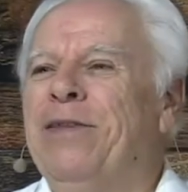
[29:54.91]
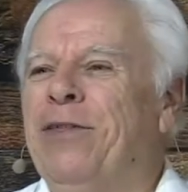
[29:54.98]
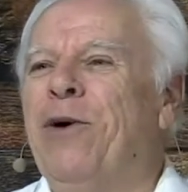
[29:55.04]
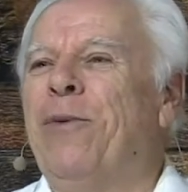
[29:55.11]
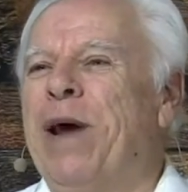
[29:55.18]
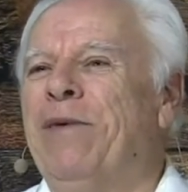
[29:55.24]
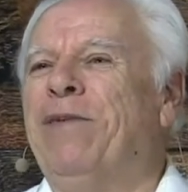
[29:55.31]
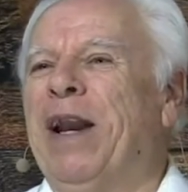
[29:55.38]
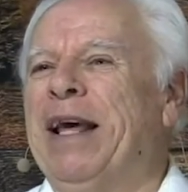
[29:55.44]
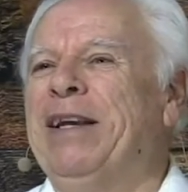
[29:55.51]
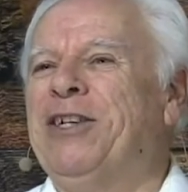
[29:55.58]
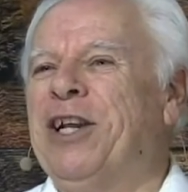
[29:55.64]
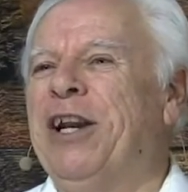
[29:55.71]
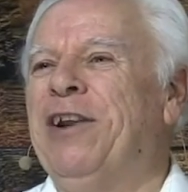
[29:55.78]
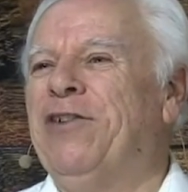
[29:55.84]
The
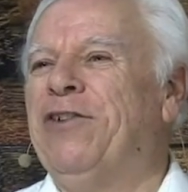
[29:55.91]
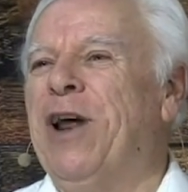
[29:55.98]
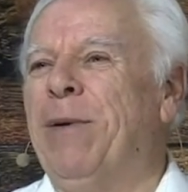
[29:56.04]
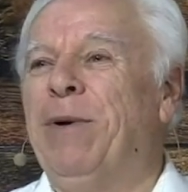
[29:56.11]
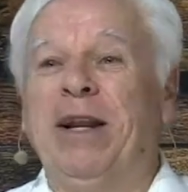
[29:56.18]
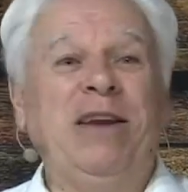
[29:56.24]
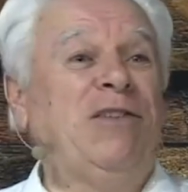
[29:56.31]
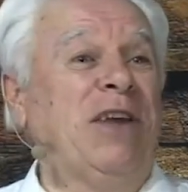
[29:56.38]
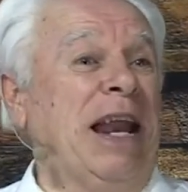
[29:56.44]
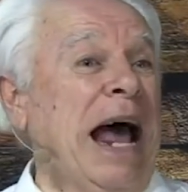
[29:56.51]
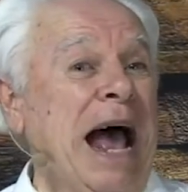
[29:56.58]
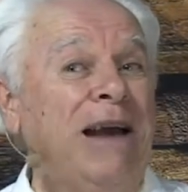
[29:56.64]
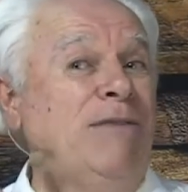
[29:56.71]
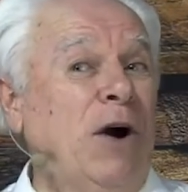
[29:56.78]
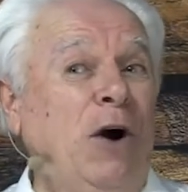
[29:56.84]
revelation is doubled. He said,
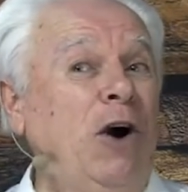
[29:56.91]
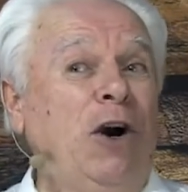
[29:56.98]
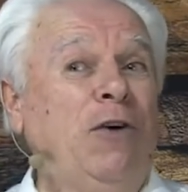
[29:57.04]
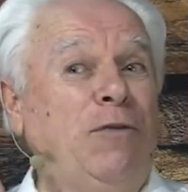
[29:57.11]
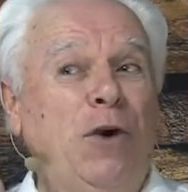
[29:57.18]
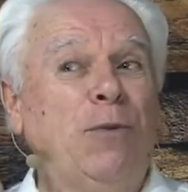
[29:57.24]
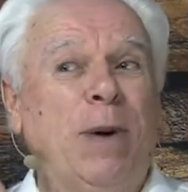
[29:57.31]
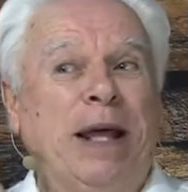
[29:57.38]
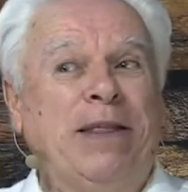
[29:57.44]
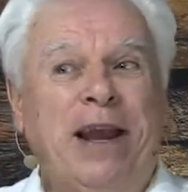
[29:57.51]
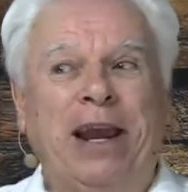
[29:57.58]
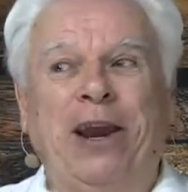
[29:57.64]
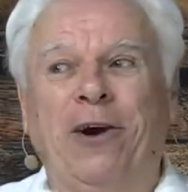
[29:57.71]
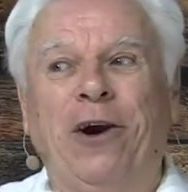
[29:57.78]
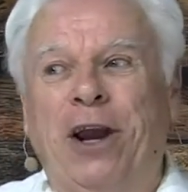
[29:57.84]
I've heard of you by the
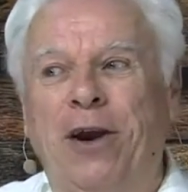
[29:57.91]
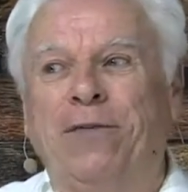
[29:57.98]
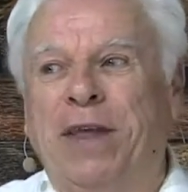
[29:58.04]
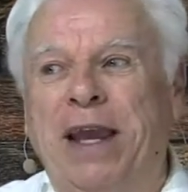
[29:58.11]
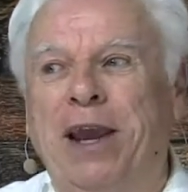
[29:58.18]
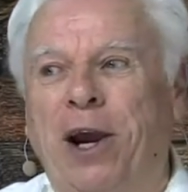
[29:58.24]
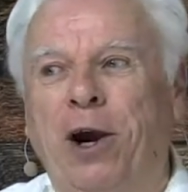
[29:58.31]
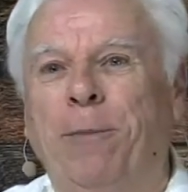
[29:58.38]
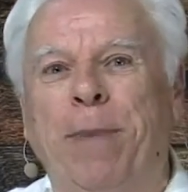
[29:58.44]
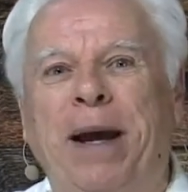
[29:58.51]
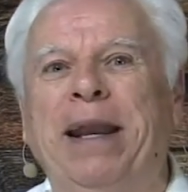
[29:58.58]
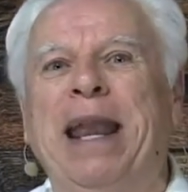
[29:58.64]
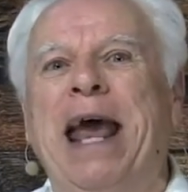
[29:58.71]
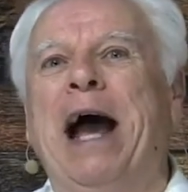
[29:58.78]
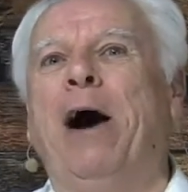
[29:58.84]
hearing of the ear,
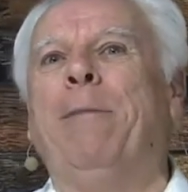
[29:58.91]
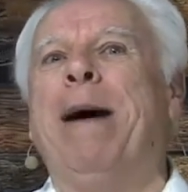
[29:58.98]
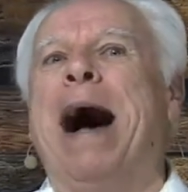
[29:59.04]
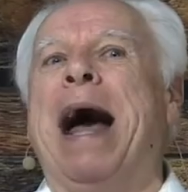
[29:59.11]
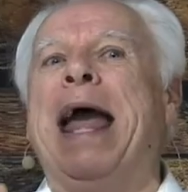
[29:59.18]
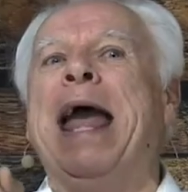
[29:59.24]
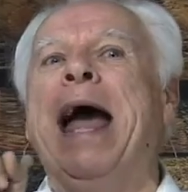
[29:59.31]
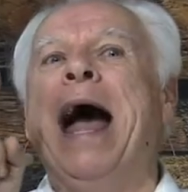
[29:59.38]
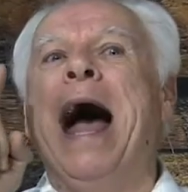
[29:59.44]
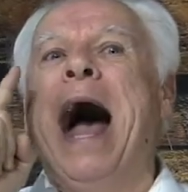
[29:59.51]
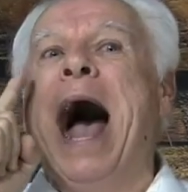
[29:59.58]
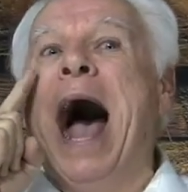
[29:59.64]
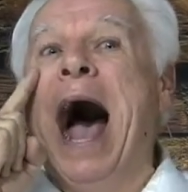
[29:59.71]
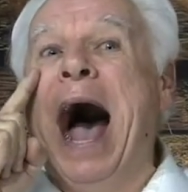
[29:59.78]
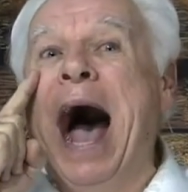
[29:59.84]
but now my
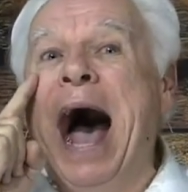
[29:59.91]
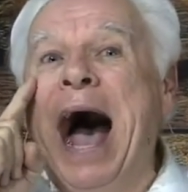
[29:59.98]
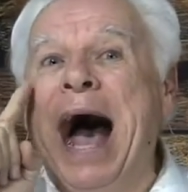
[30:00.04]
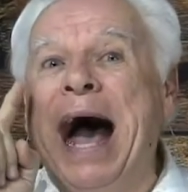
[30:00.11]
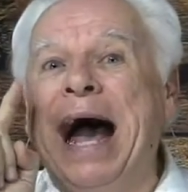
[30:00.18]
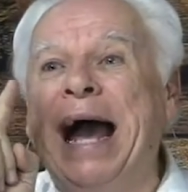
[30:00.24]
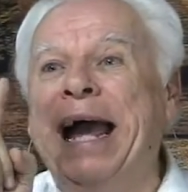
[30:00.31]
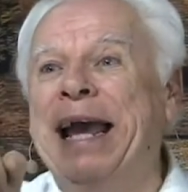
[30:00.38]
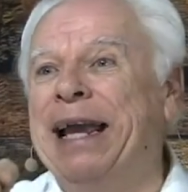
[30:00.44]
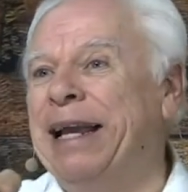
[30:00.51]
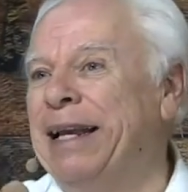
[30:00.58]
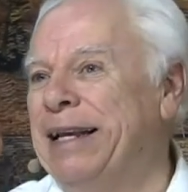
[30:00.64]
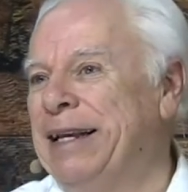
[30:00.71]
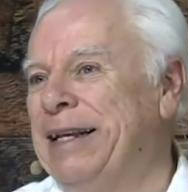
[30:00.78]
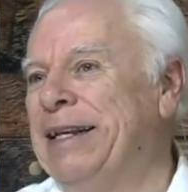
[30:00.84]
eye
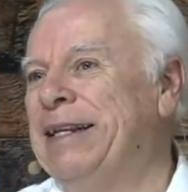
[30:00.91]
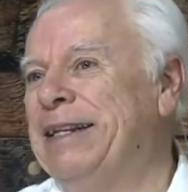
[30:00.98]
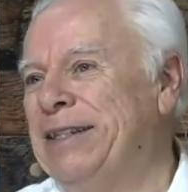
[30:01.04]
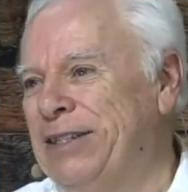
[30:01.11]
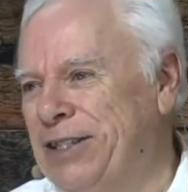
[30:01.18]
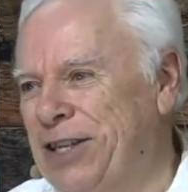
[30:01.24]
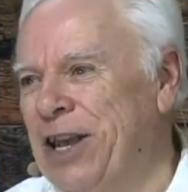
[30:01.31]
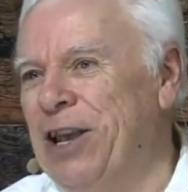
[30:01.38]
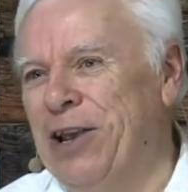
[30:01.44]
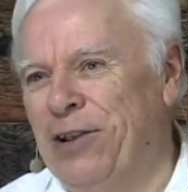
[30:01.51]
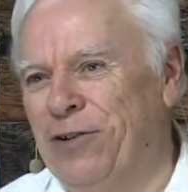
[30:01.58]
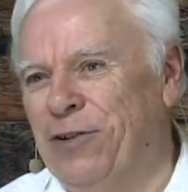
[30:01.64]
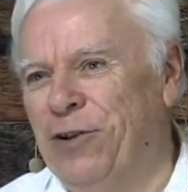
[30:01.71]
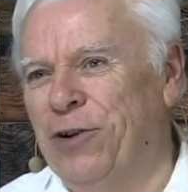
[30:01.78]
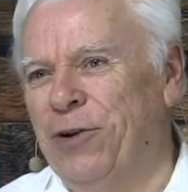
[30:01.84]

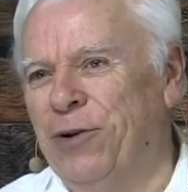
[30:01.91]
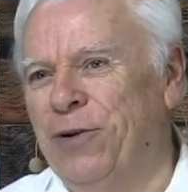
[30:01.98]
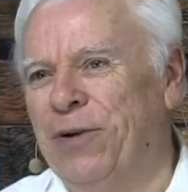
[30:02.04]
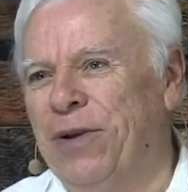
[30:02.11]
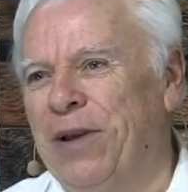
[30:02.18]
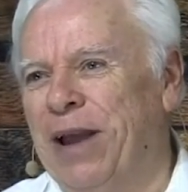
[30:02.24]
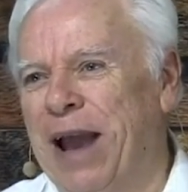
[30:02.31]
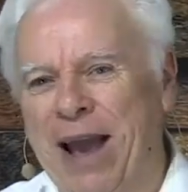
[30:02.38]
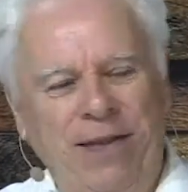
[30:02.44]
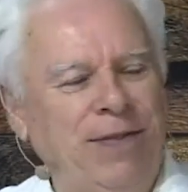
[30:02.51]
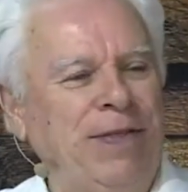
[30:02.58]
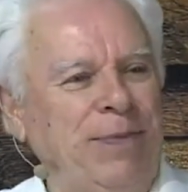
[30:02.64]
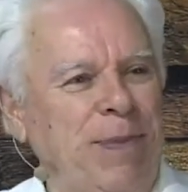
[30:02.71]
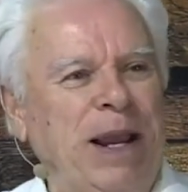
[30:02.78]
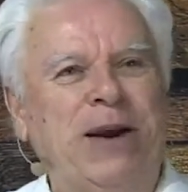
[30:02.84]
sees you.
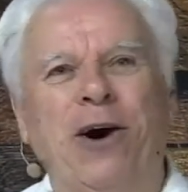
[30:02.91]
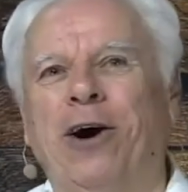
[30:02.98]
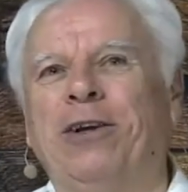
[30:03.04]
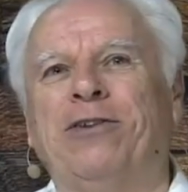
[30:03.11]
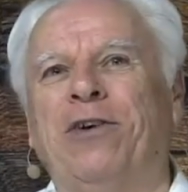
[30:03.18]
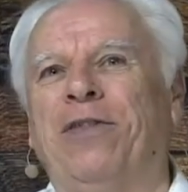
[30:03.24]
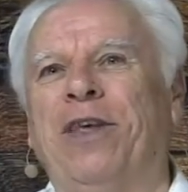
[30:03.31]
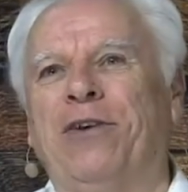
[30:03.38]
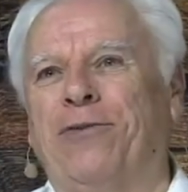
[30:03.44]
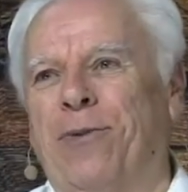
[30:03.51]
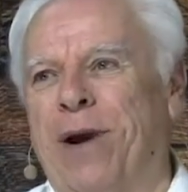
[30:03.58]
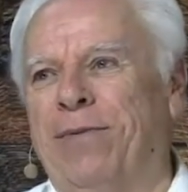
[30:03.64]
And because of this